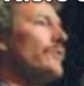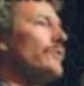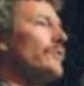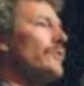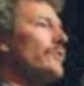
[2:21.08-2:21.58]

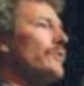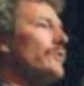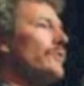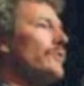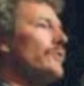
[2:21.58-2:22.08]

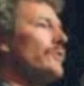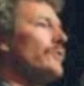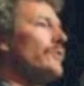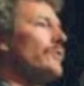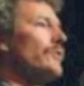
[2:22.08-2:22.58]

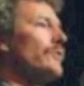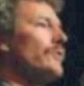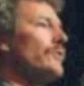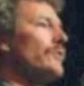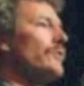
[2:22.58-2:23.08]

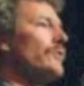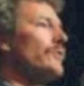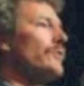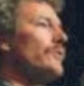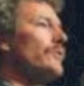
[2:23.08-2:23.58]

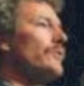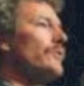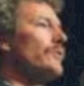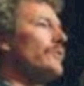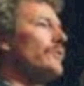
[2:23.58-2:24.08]

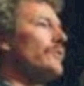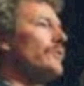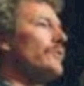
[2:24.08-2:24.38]
Nobody speaks.